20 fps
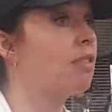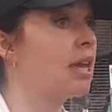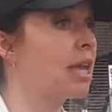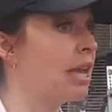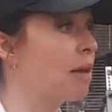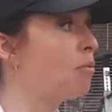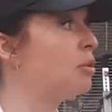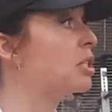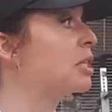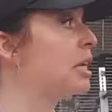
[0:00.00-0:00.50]
that
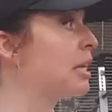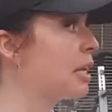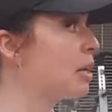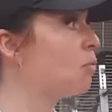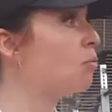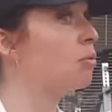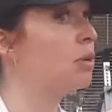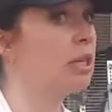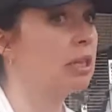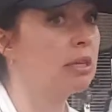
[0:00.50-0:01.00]
it was
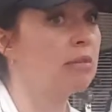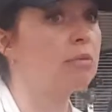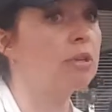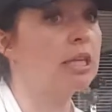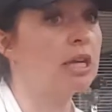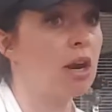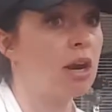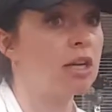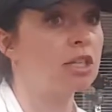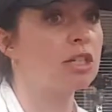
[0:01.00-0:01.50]
getting really,
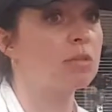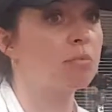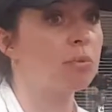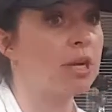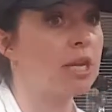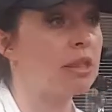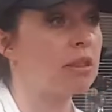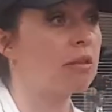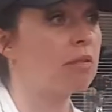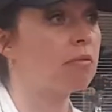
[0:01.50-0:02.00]
really hard to
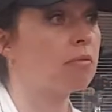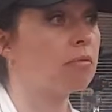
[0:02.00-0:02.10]
breathe?